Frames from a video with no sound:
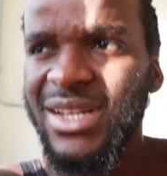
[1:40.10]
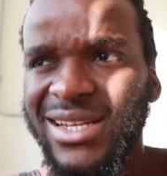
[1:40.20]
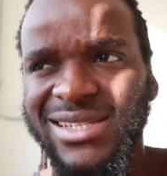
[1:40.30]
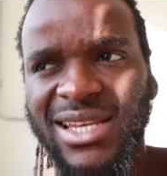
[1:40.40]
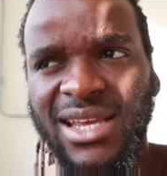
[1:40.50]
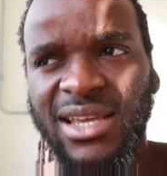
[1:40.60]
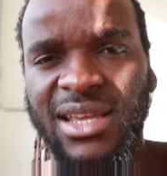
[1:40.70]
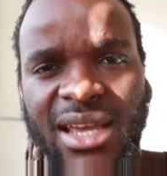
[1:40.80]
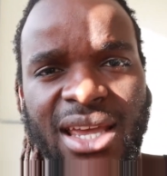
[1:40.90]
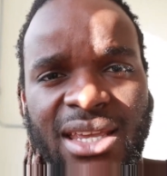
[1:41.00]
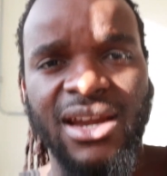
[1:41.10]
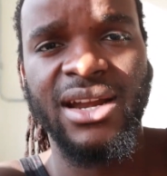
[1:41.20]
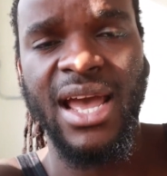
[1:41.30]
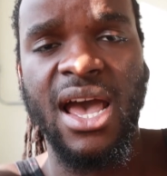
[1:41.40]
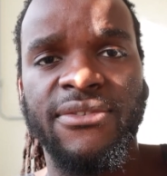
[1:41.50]
let's say, a year
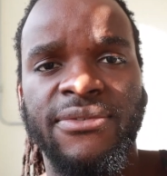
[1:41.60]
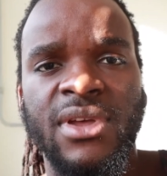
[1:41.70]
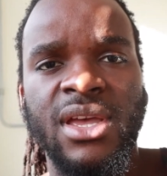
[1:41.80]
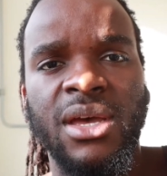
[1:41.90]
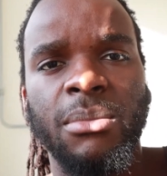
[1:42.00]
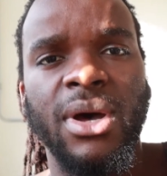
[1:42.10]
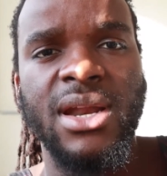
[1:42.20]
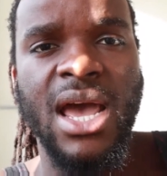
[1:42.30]
and a half, but